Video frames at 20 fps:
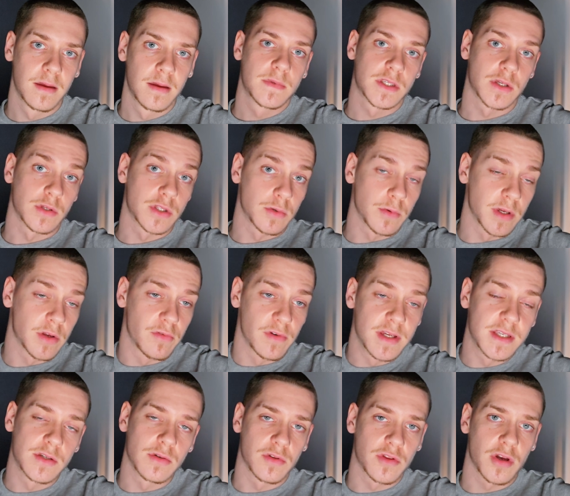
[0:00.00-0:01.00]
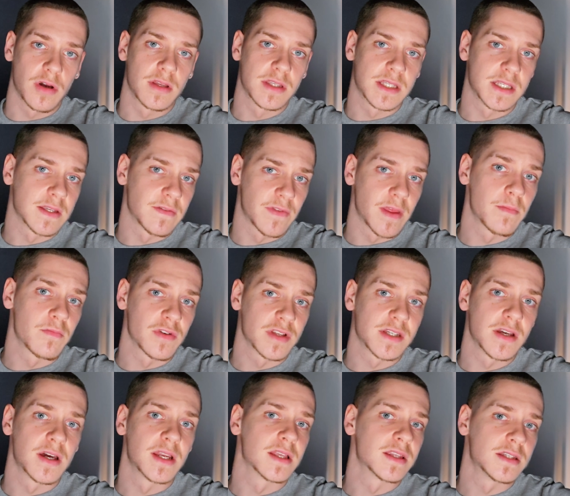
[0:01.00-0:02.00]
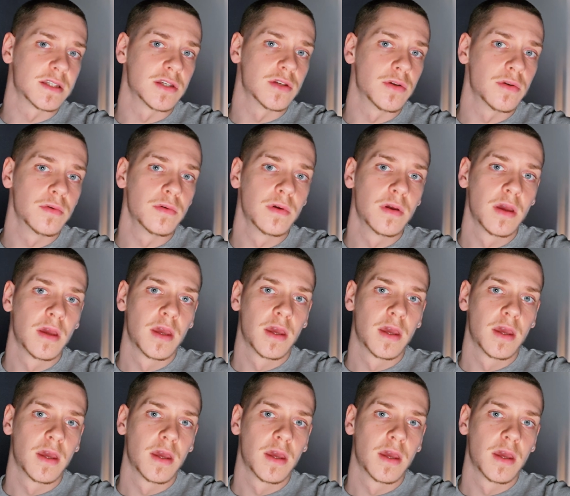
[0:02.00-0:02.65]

So to increase your chances of them returning to you,